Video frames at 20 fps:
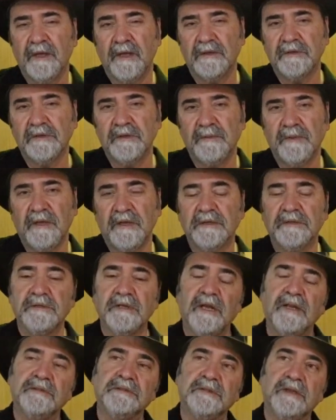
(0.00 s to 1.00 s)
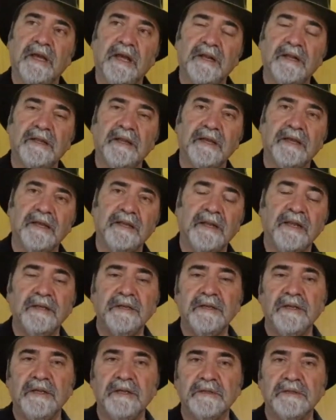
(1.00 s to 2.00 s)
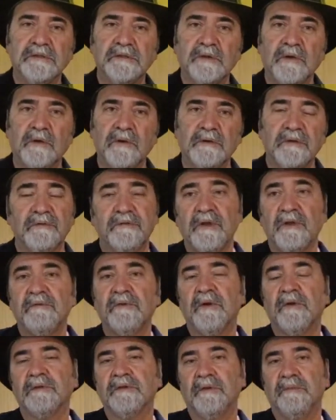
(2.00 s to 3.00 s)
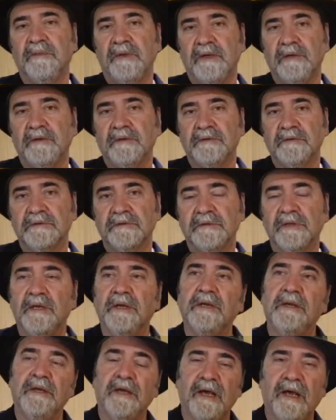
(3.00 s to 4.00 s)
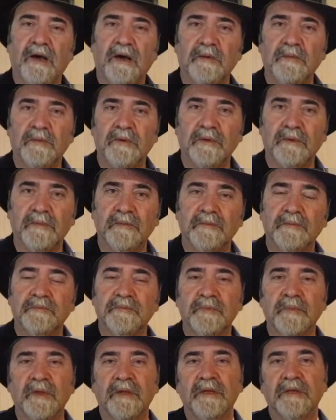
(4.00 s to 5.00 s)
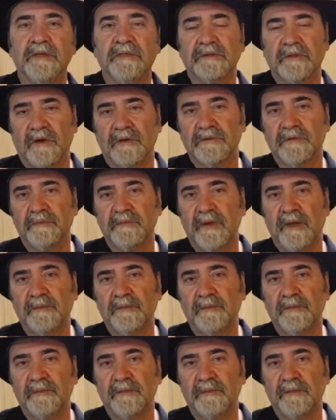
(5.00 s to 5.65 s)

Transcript: And to me it sounds kind of like an Indian song. If you ever heard the Beatles album, Sgt.